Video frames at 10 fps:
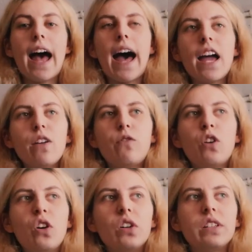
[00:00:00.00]
I
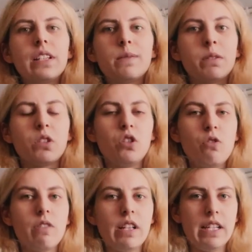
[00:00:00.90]
thought this was a
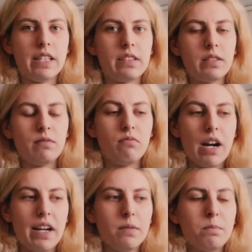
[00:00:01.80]
new release
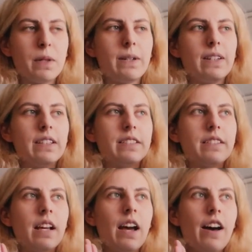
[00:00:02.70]
right because